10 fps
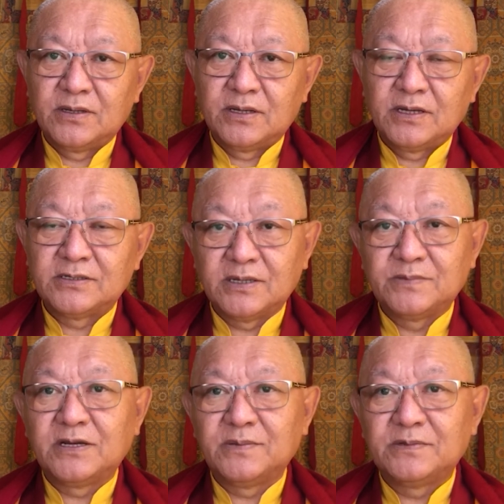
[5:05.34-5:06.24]
And
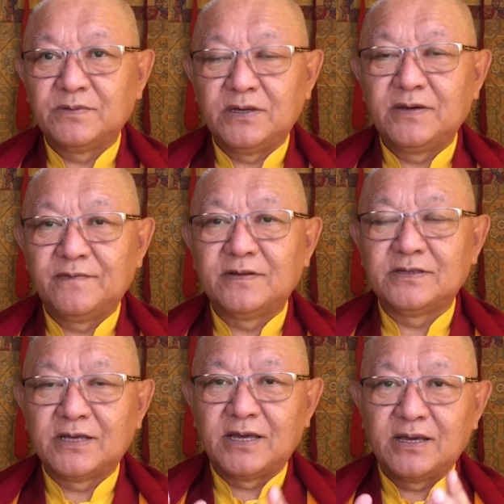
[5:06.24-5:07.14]
sometimes we even
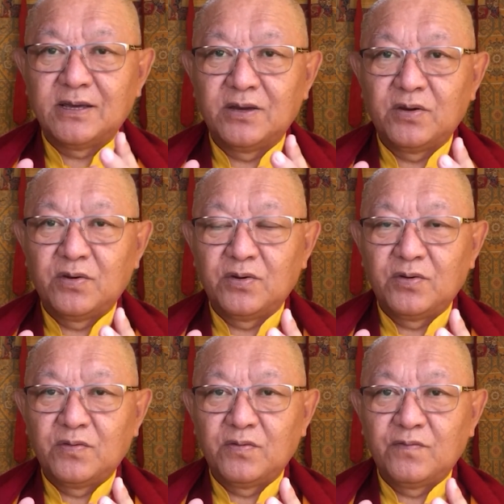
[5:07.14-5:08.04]
say
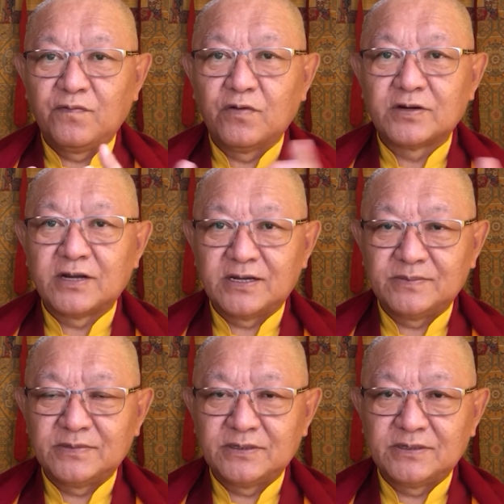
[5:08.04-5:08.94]
4
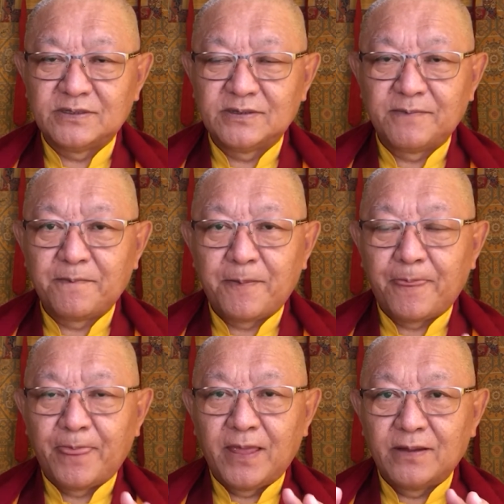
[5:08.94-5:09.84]
times.
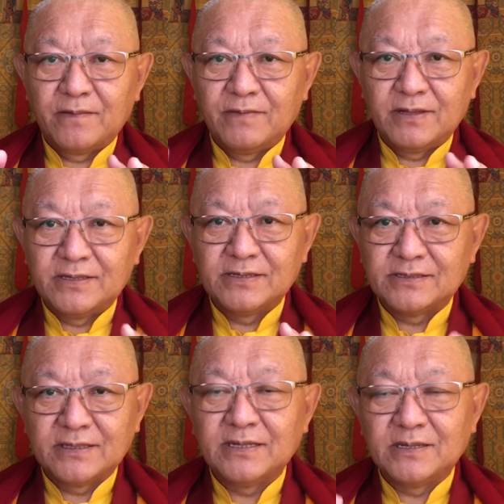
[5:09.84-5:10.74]
Well, this
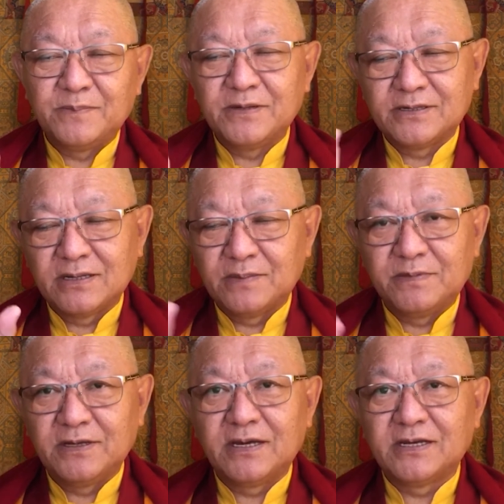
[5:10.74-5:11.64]
is a little bit
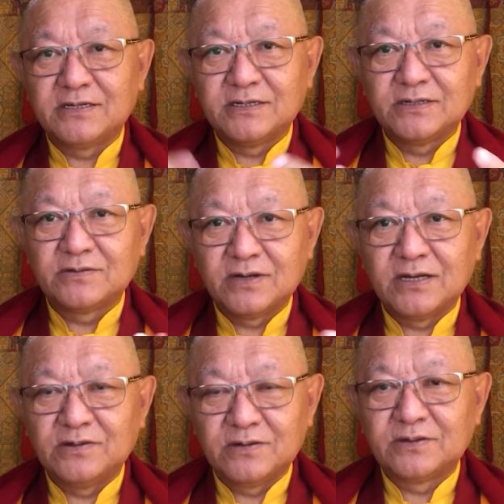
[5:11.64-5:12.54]
complicated, so I
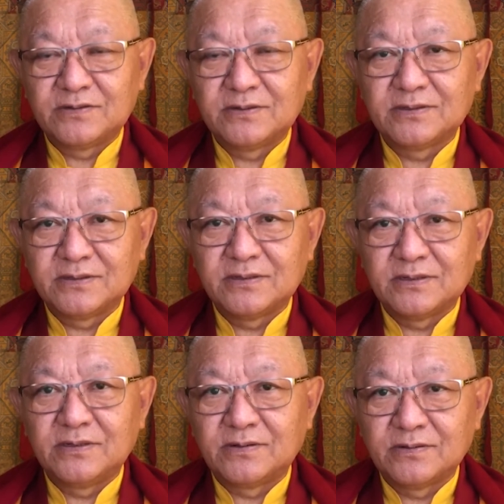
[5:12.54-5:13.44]
don't,
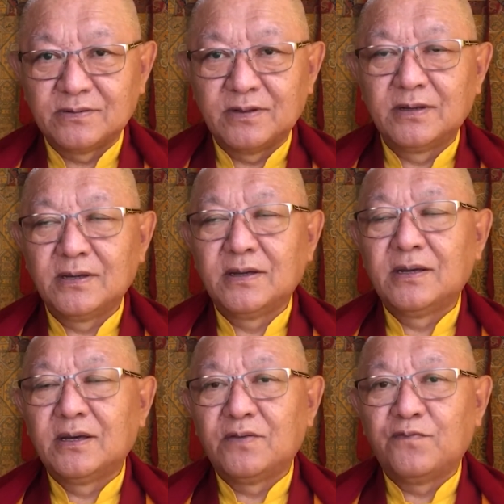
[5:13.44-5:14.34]

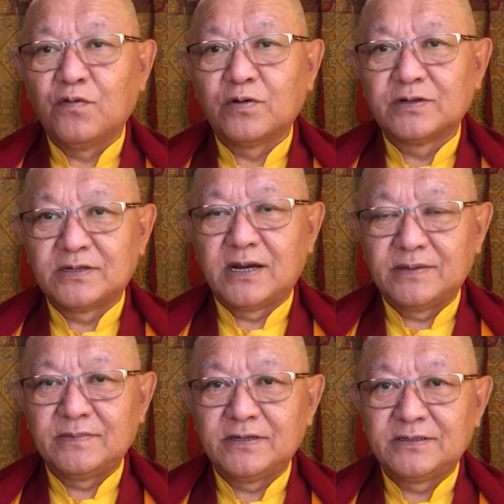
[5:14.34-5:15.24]
The fourth
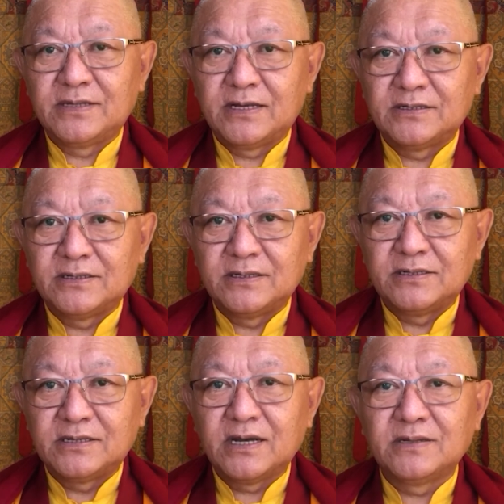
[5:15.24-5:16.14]
time is that the
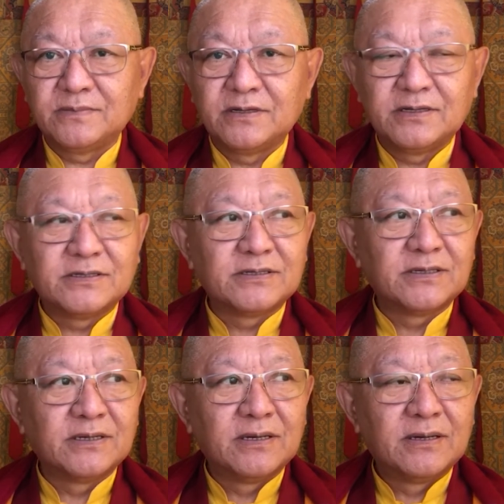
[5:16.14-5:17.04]
time is
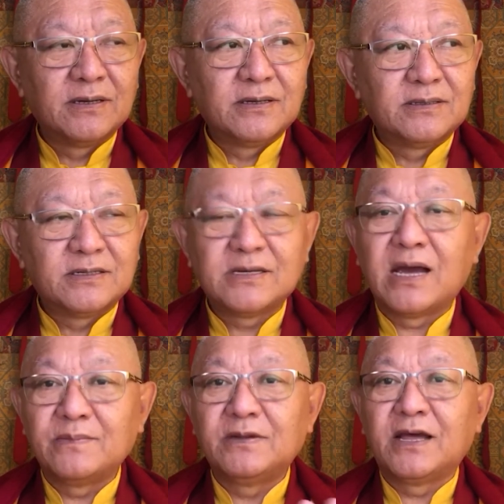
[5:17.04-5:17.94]
the
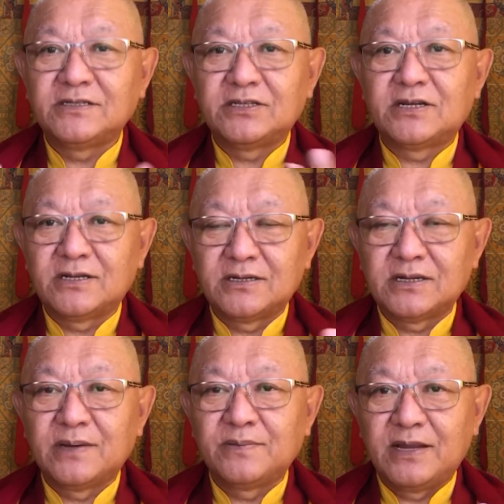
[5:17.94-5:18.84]
timeless
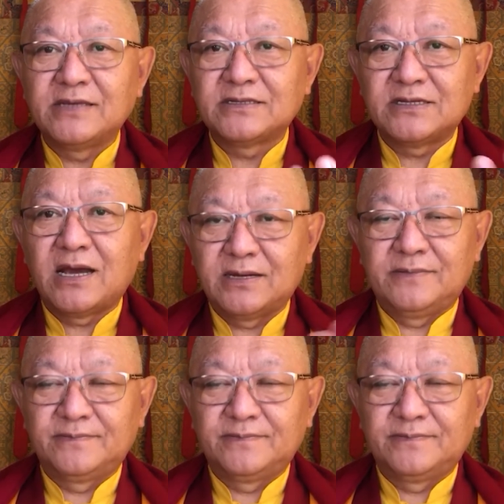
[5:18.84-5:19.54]
time.